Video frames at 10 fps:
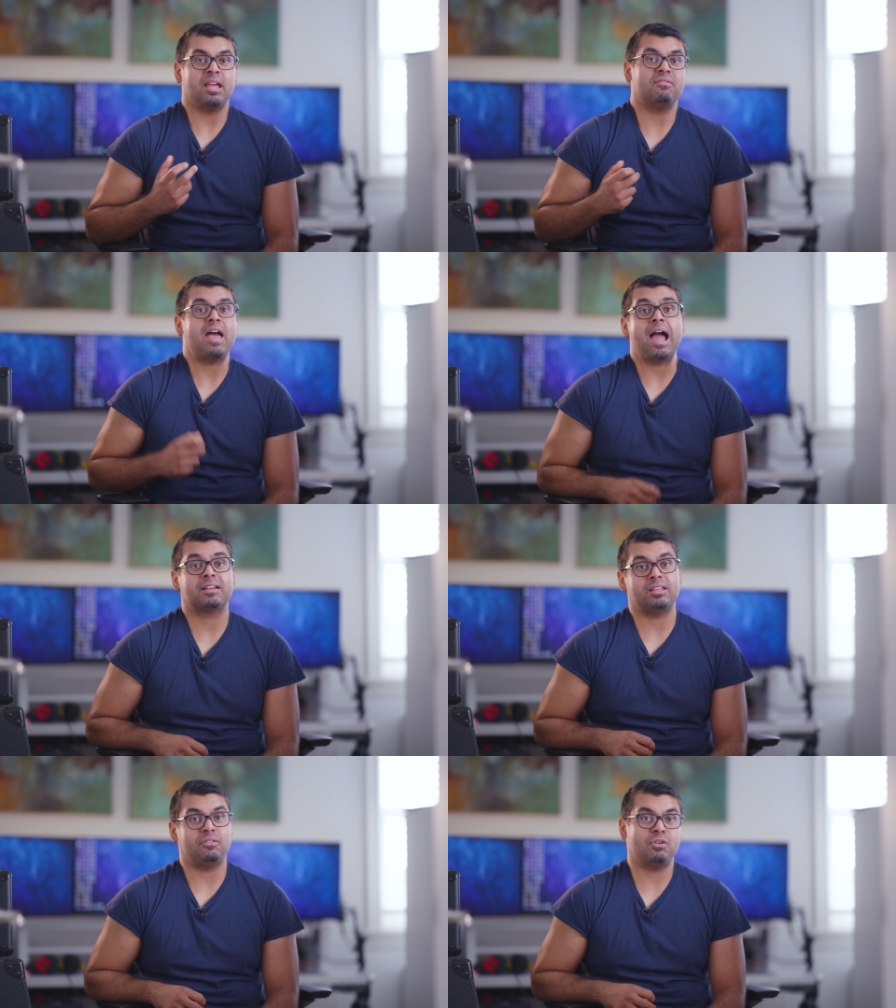In
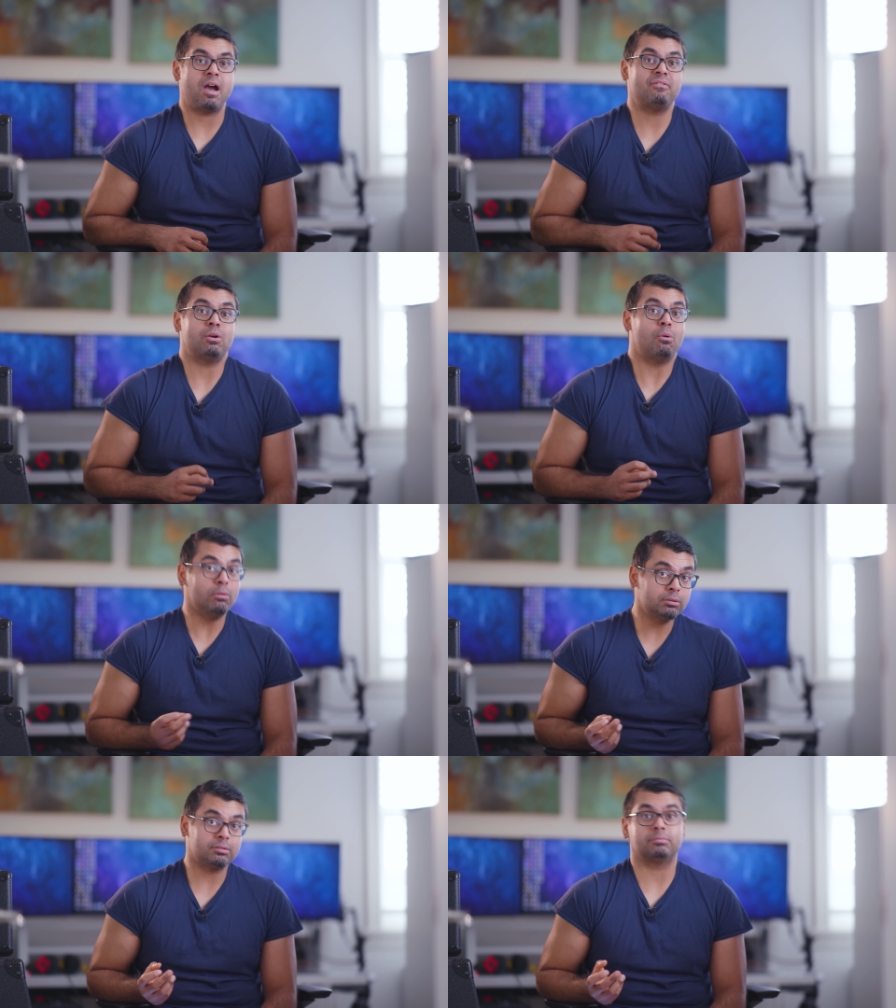fact, if you have an
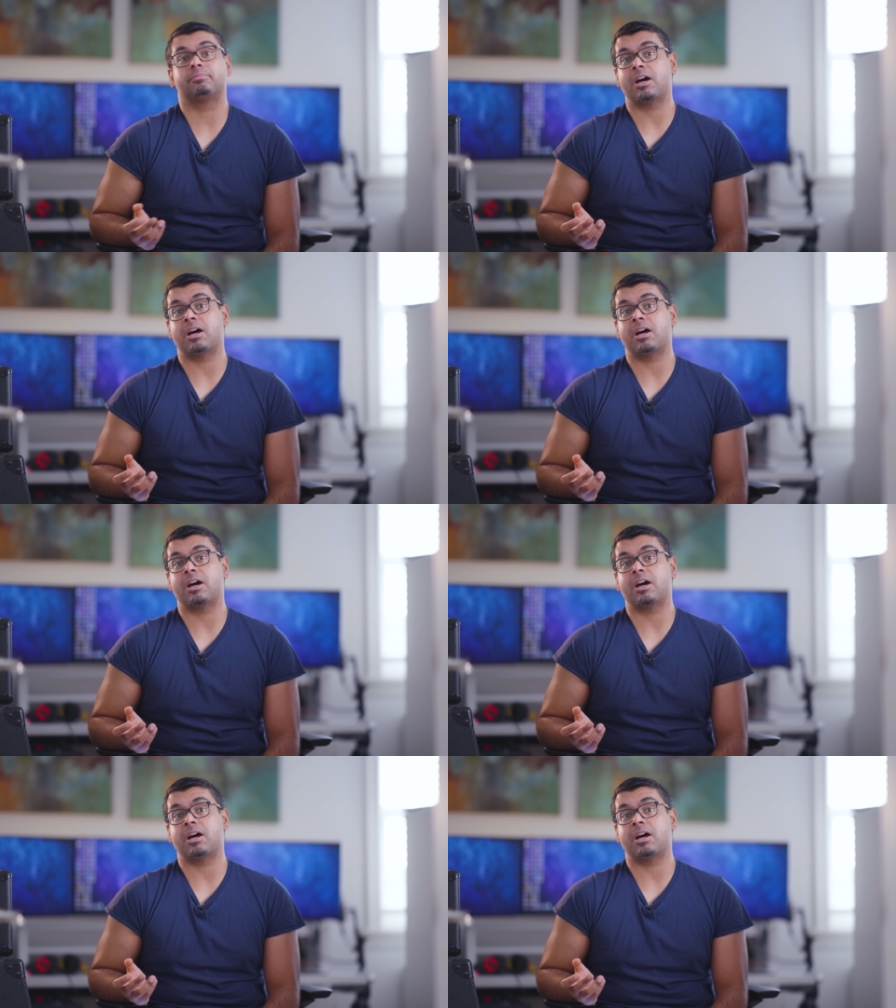older